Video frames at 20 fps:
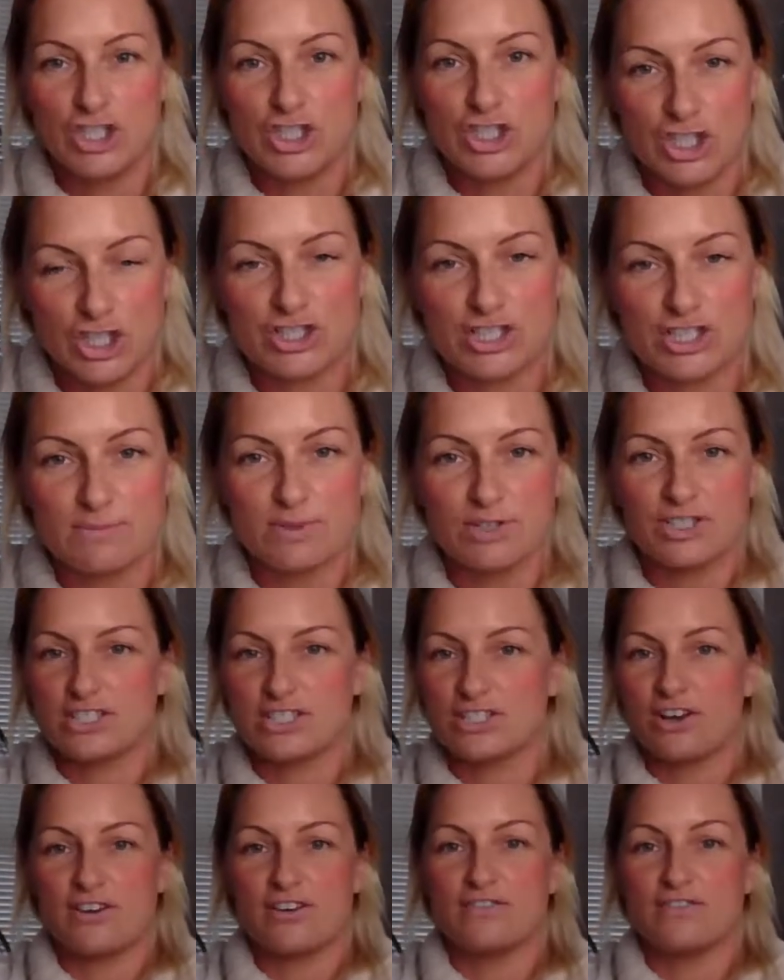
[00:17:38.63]
just as
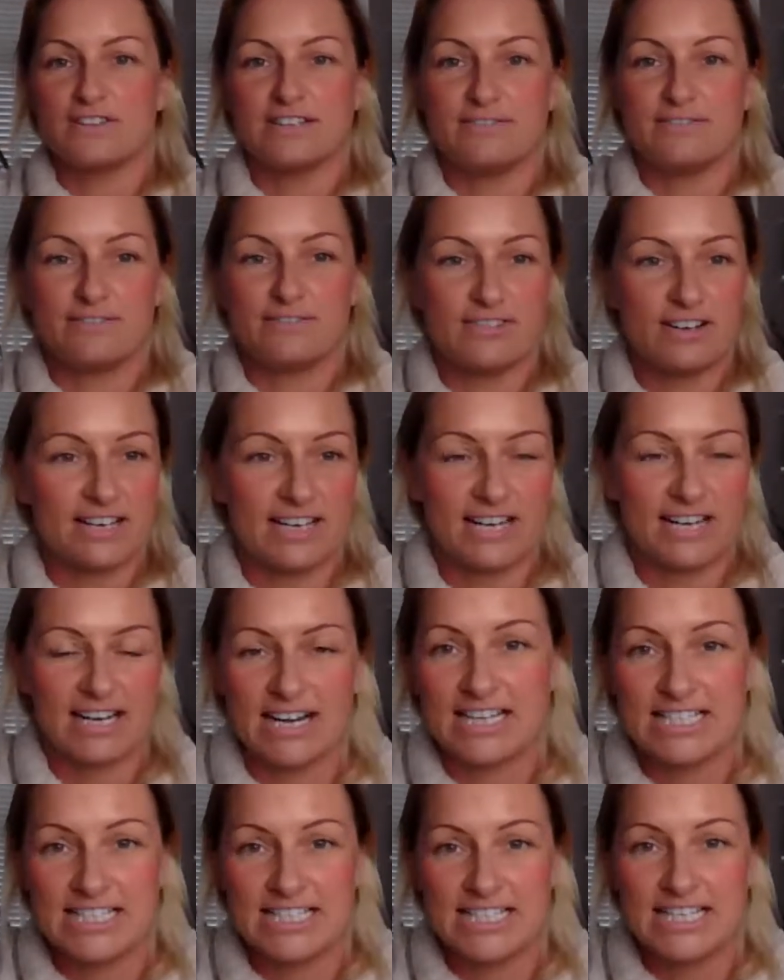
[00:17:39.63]
much as COVID freaking
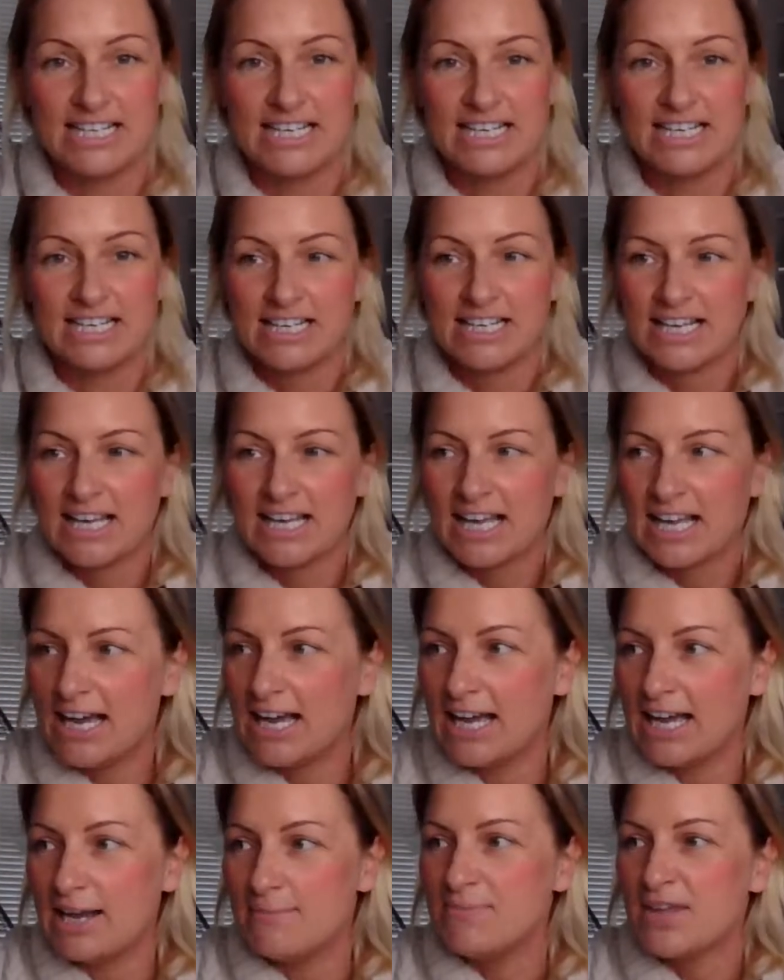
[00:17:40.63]
19.
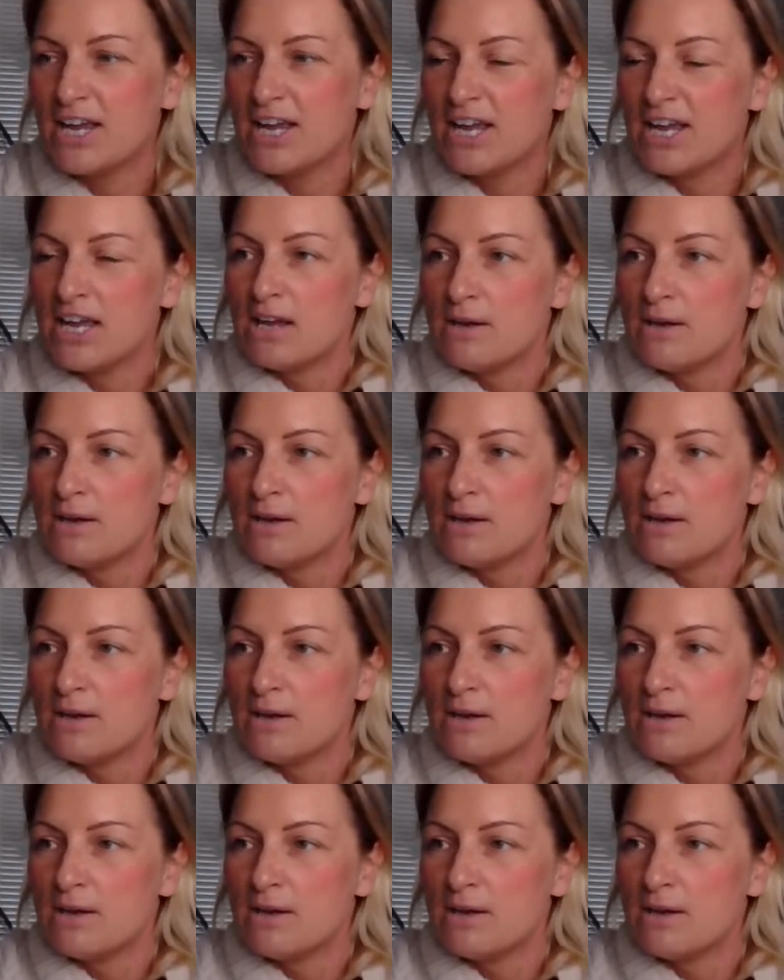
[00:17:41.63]
Um,